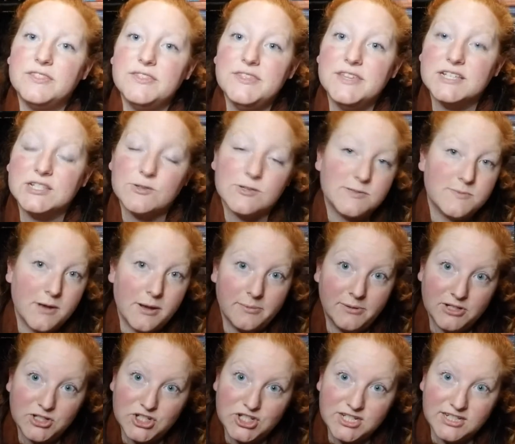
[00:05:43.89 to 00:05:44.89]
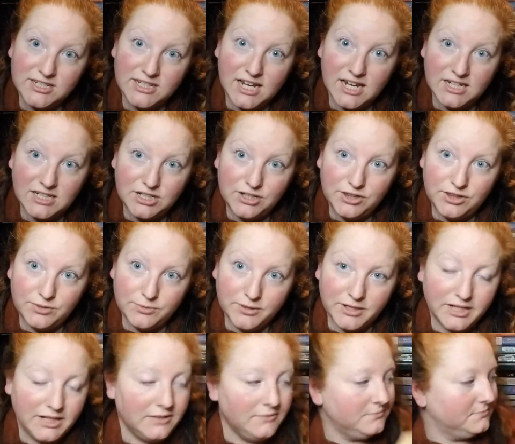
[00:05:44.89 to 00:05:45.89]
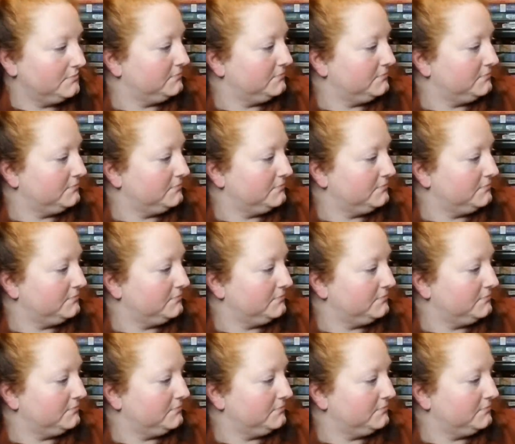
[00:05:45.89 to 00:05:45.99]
This was published in 93.